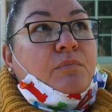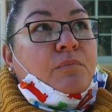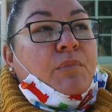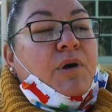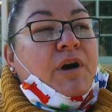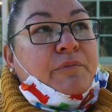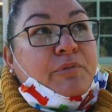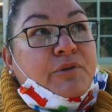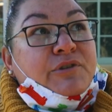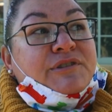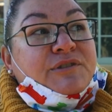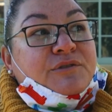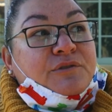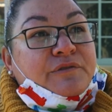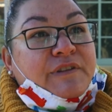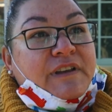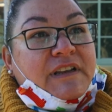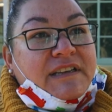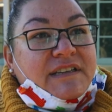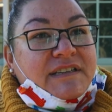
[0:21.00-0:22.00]
My personal
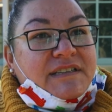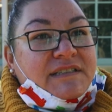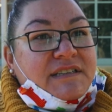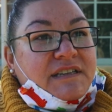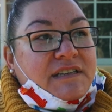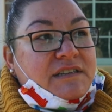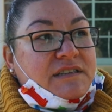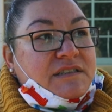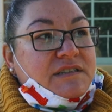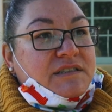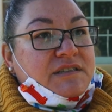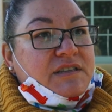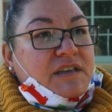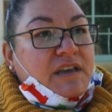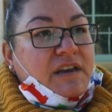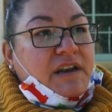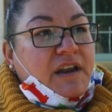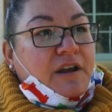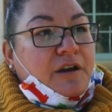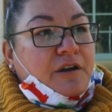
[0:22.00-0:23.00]
feelings is
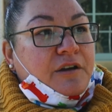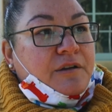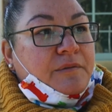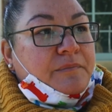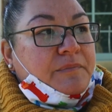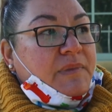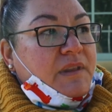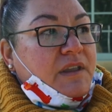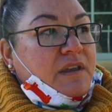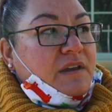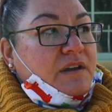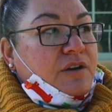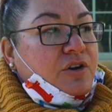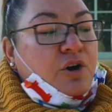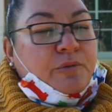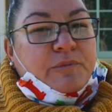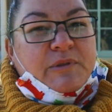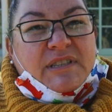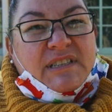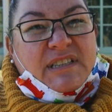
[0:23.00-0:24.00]
that um,
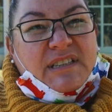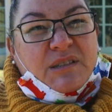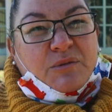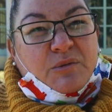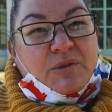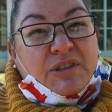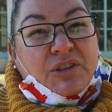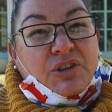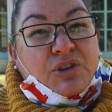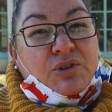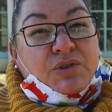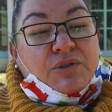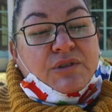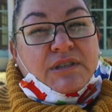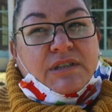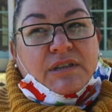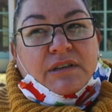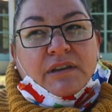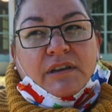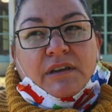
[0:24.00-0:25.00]
common sense wasn't
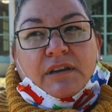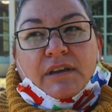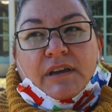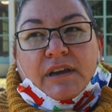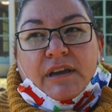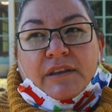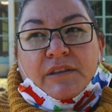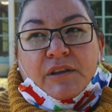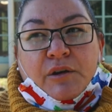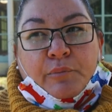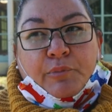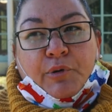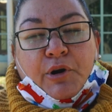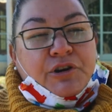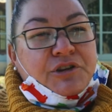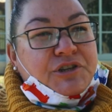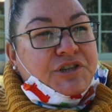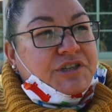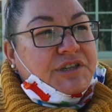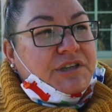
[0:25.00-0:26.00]
used in their
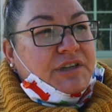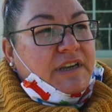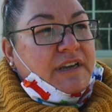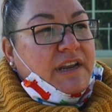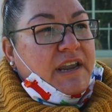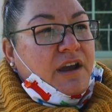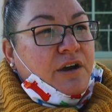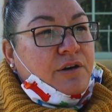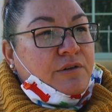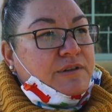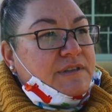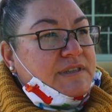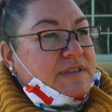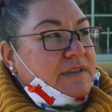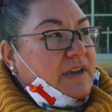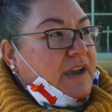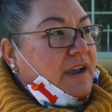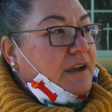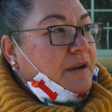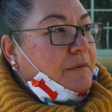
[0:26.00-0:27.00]
approach and how
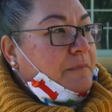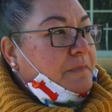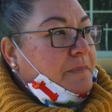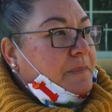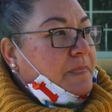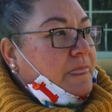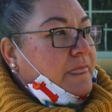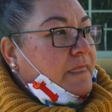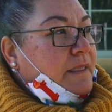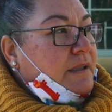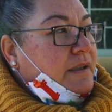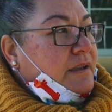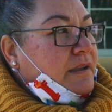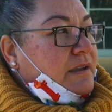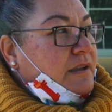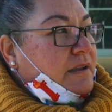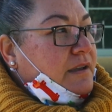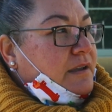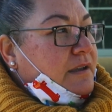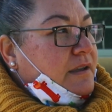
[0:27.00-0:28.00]
it's um,
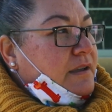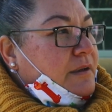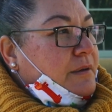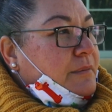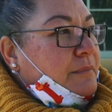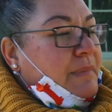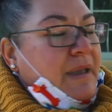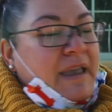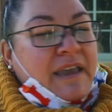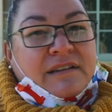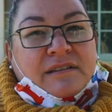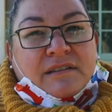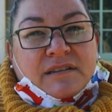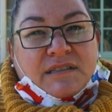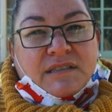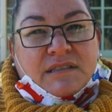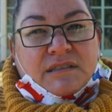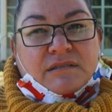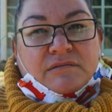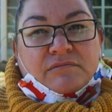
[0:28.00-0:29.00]
made
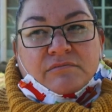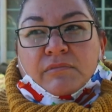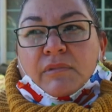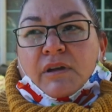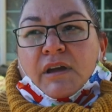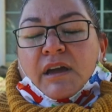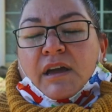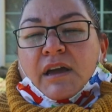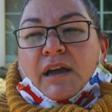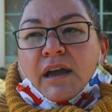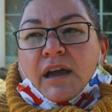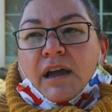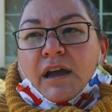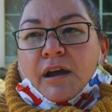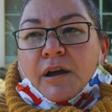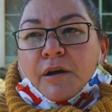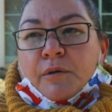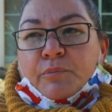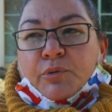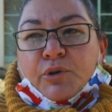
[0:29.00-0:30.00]
this
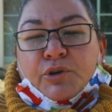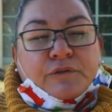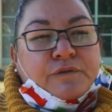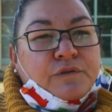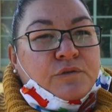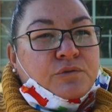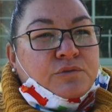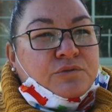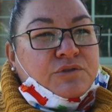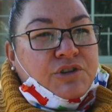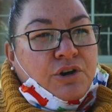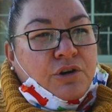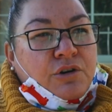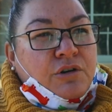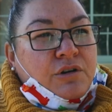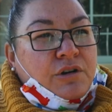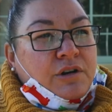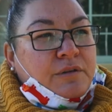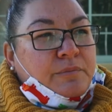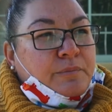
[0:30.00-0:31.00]
uh, beautiful dog